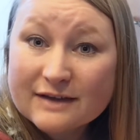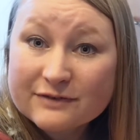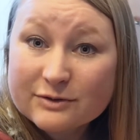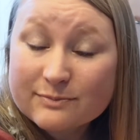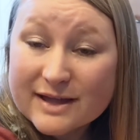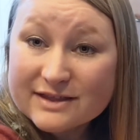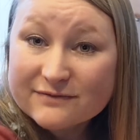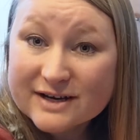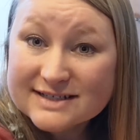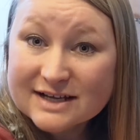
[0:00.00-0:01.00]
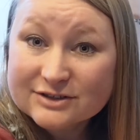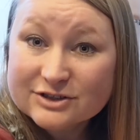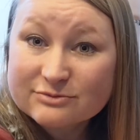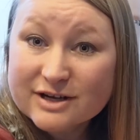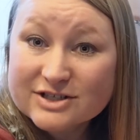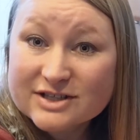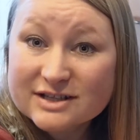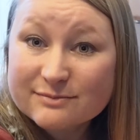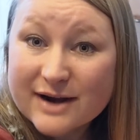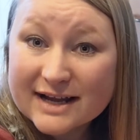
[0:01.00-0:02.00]
if you bend the front down too much,
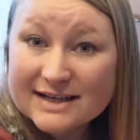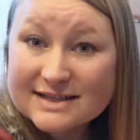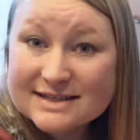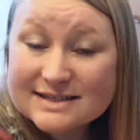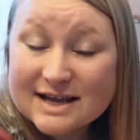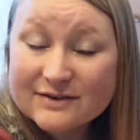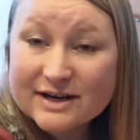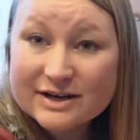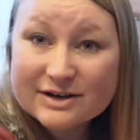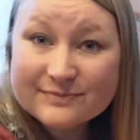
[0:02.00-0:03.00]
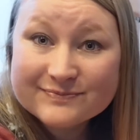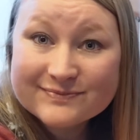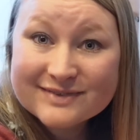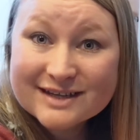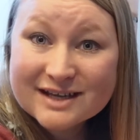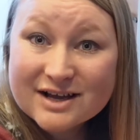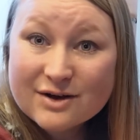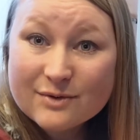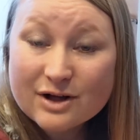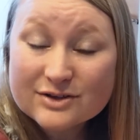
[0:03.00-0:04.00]
then the brackets down here
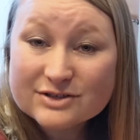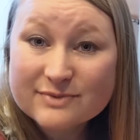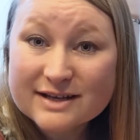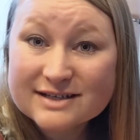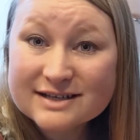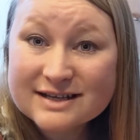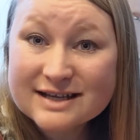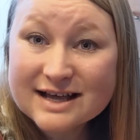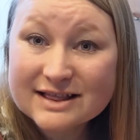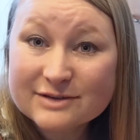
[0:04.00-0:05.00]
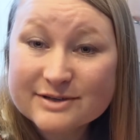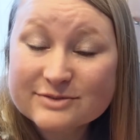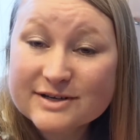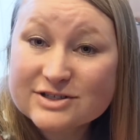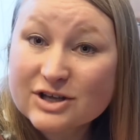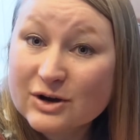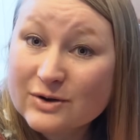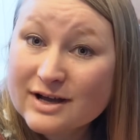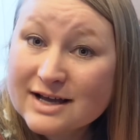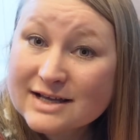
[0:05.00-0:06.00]
will also bend a little bit too much.
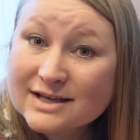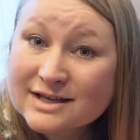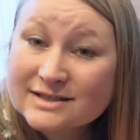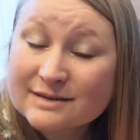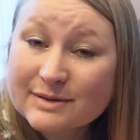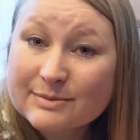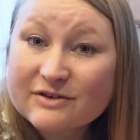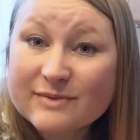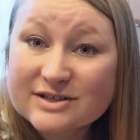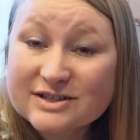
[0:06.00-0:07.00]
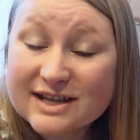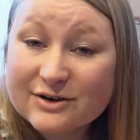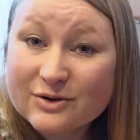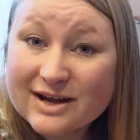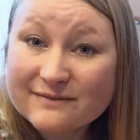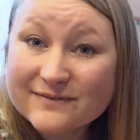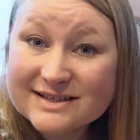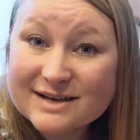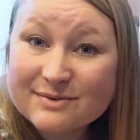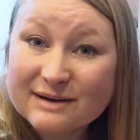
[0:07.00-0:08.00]
So some people have mentioned they don't know how to
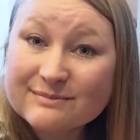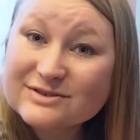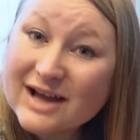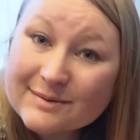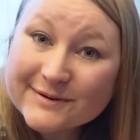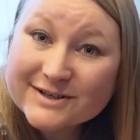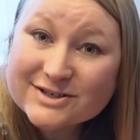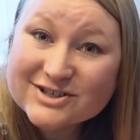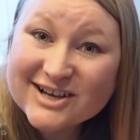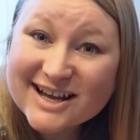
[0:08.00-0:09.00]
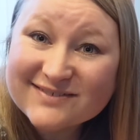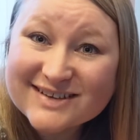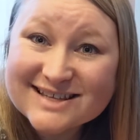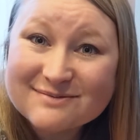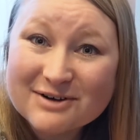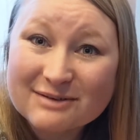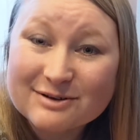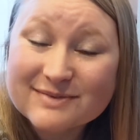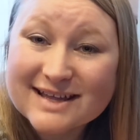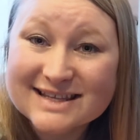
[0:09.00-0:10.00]
fix that problem, so I'm going to show you how to fix that
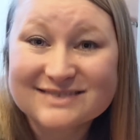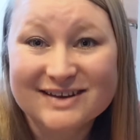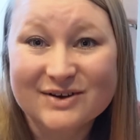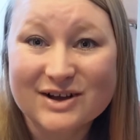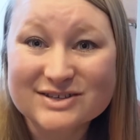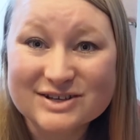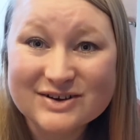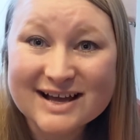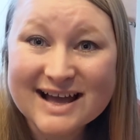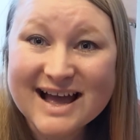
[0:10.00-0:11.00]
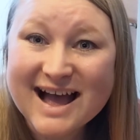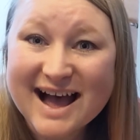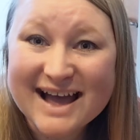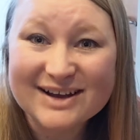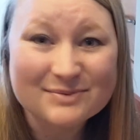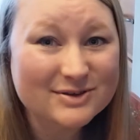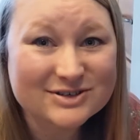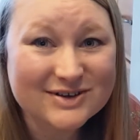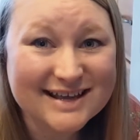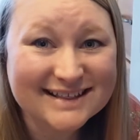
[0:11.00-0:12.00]
problem in this video also. I hope you
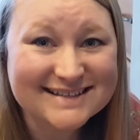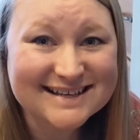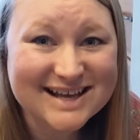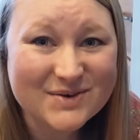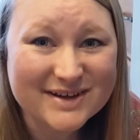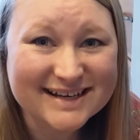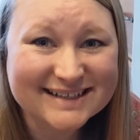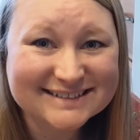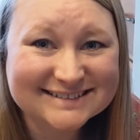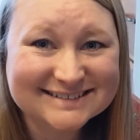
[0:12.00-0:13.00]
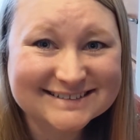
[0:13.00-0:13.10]
enjoy it. Let's get going.